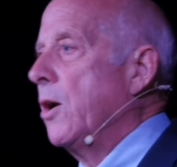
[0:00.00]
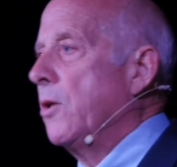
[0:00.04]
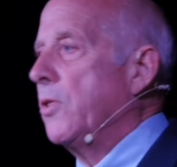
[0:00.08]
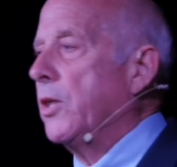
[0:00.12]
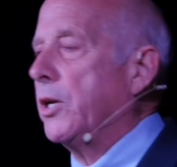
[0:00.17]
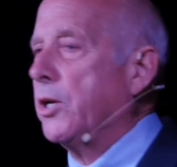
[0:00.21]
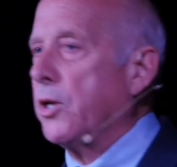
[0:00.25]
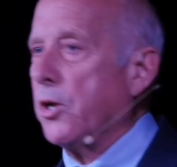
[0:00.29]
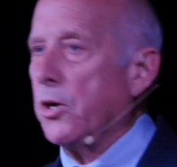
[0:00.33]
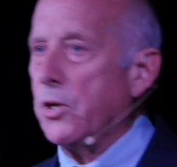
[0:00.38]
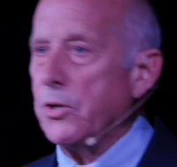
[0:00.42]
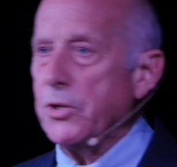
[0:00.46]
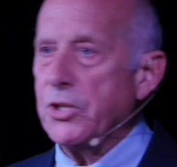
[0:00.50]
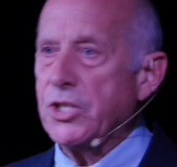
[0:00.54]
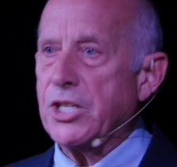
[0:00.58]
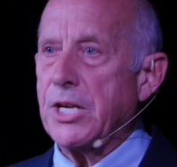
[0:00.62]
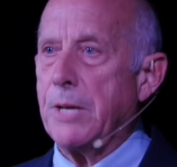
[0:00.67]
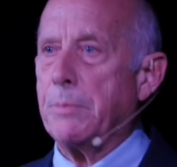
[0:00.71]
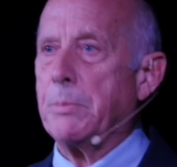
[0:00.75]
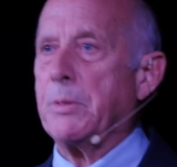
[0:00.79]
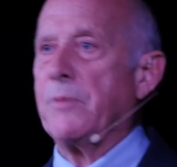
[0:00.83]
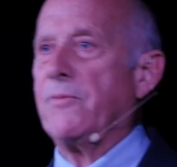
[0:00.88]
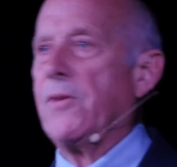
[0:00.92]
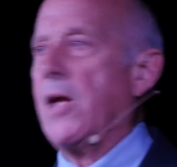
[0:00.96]
the
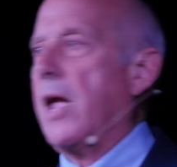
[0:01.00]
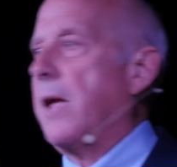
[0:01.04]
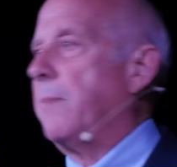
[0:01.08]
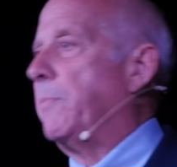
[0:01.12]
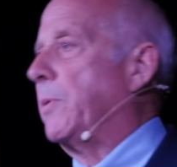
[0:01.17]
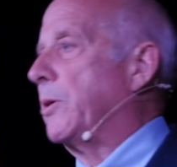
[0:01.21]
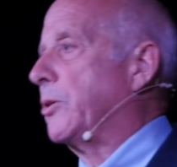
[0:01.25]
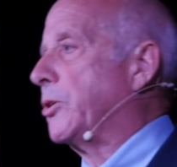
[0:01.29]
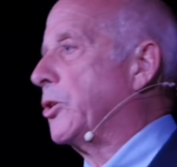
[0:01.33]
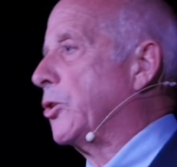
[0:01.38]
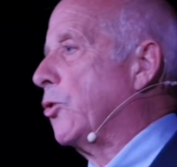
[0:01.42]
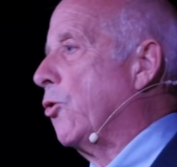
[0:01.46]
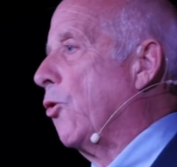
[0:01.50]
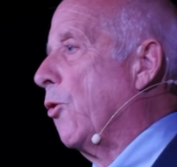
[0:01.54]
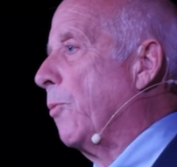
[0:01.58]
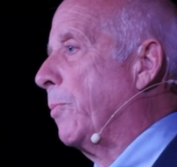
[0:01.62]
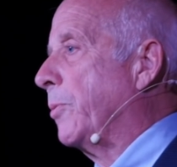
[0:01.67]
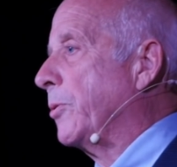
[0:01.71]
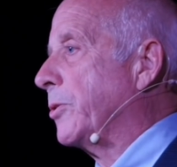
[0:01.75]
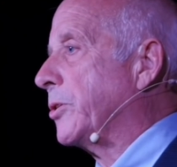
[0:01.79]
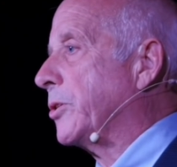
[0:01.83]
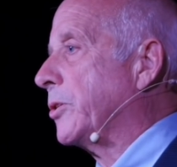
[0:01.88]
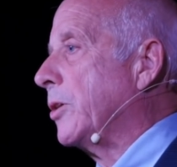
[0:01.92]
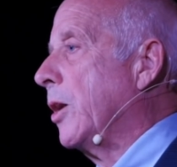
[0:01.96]
concept of habeas
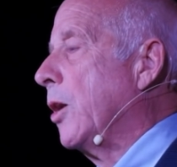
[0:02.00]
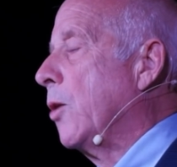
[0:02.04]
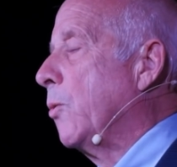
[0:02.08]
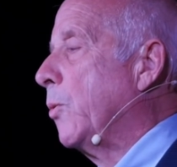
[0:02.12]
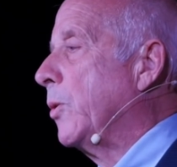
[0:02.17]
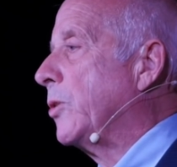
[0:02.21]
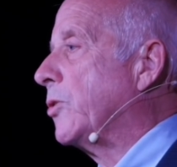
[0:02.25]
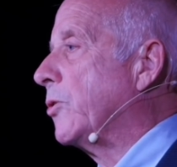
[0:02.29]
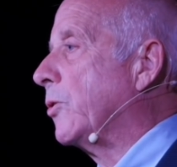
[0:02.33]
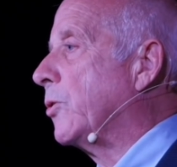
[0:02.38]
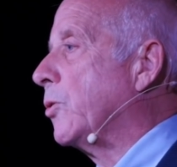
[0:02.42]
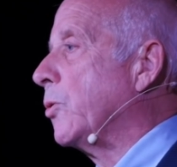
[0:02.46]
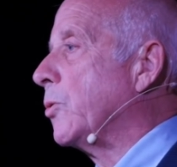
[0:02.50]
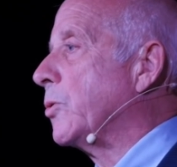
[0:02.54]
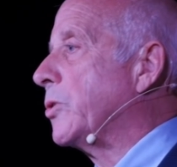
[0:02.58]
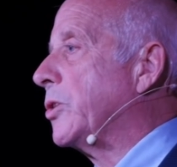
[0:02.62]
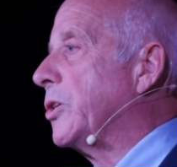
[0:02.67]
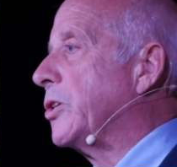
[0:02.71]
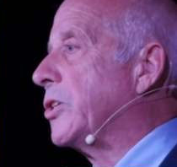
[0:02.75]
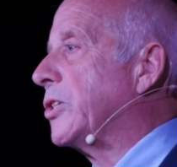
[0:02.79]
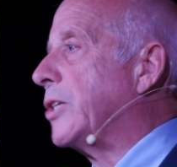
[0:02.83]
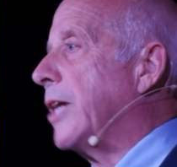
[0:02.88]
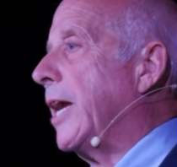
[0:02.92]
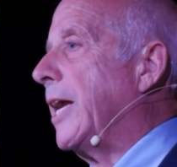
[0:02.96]
corpus, which of course
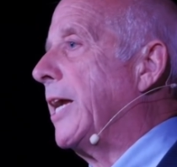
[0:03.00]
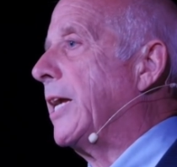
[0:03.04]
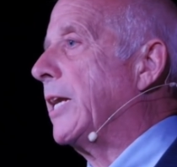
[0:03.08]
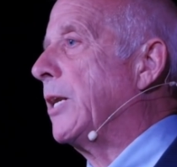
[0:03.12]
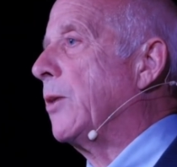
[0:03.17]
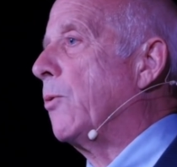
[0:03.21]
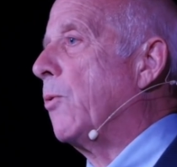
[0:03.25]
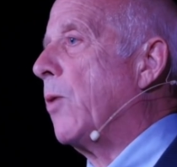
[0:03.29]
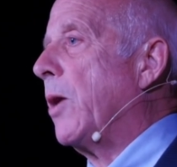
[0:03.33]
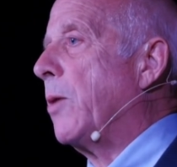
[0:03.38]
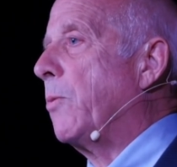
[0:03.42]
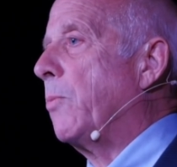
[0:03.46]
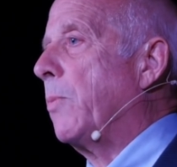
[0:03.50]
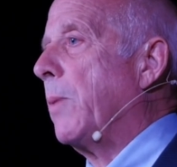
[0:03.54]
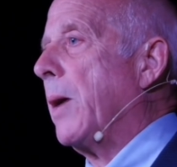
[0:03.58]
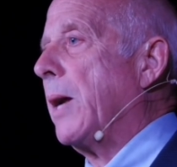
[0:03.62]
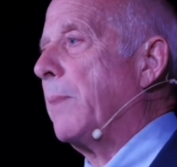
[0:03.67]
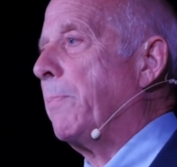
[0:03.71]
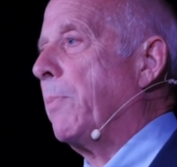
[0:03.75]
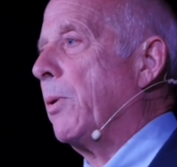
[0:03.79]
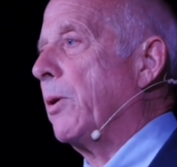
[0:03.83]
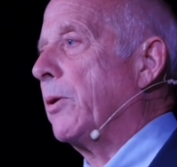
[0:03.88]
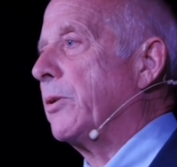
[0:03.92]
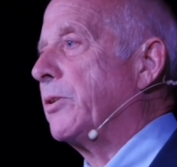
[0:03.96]
is taken away
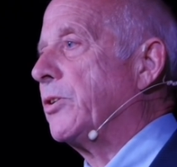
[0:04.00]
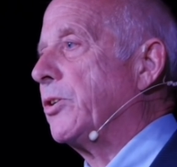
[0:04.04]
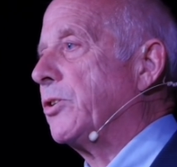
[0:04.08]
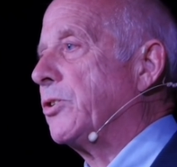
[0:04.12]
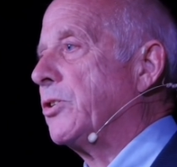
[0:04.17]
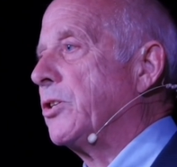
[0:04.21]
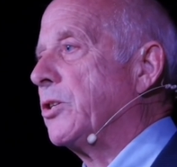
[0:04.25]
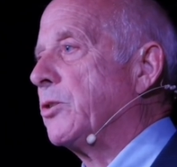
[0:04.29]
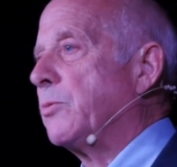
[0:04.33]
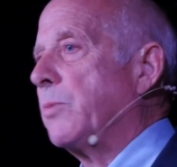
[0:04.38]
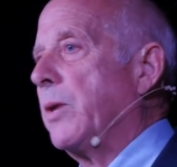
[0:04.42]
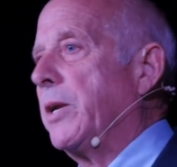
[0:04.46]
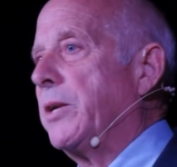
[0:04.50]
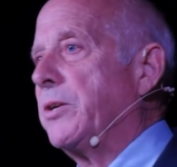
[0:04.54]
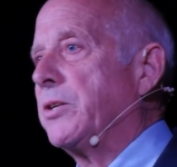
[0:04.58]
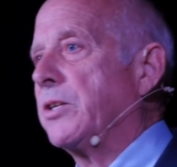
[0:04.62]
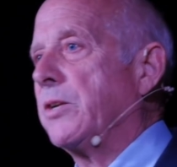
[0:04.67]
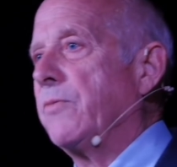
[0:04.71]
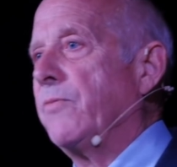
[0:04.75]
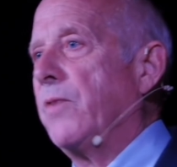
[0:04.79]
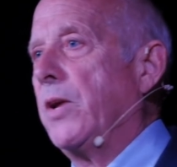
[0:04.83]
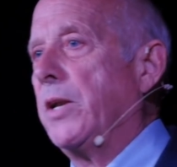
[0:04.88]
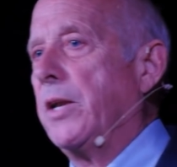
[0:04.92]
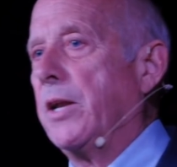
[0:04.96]
by politicians when it's
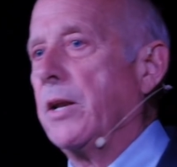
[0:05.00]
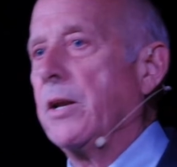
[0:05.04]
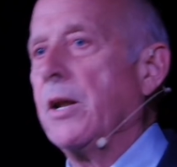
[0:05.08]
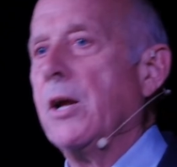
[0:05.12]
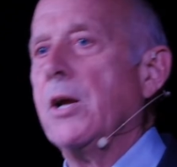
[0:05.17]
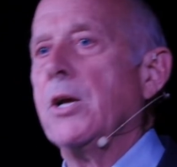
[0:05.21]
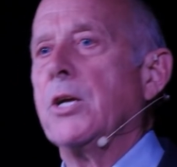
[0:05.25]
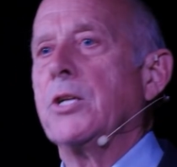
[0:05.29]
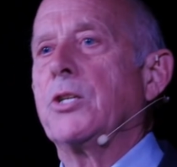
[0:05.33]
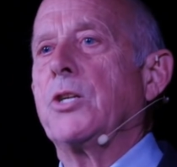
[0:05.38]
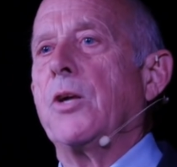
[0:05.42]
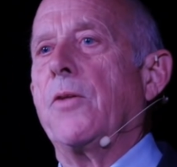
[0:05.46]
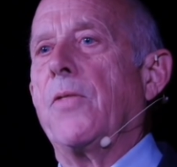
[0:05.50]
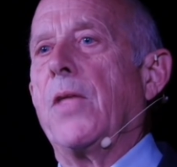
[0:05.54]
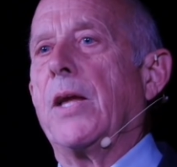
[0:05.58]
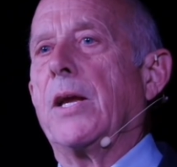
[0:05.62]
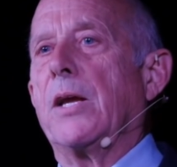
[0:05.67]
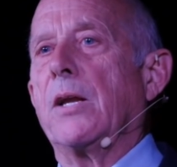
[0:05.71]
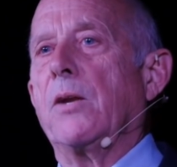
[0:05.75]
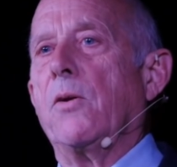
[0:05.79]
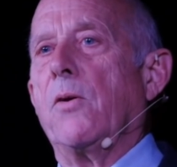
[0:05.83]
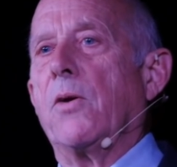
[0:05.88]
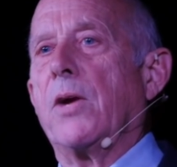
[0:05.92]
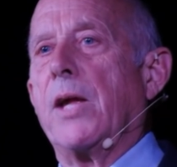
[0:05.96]
convenient so they
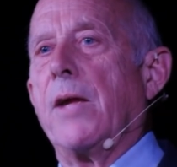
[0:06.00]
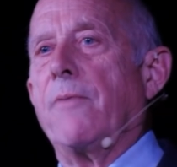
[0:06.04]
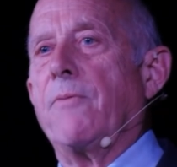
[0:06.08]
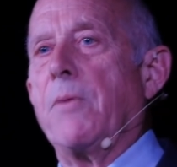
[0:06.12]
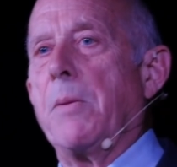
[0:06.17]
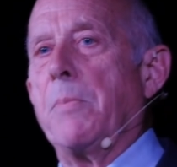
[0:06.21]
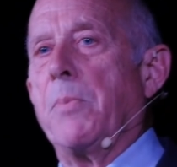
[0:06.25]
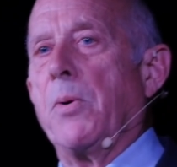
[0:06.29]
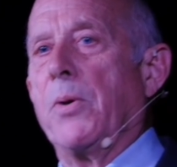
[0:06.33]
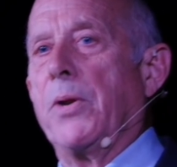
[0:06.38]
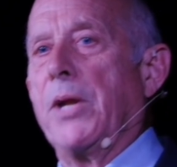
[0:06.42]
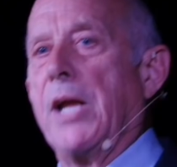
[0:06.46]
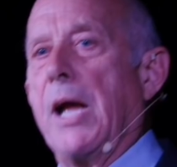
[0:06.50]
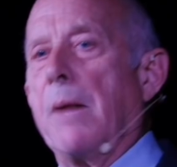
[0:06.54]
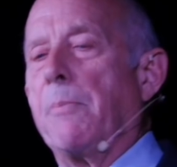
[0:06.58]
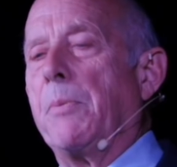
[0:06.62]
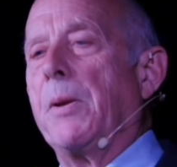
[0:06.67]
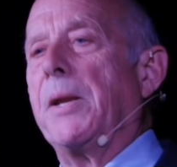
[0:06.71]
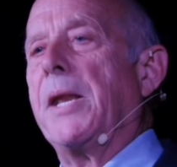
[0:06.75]
can lock everybody up.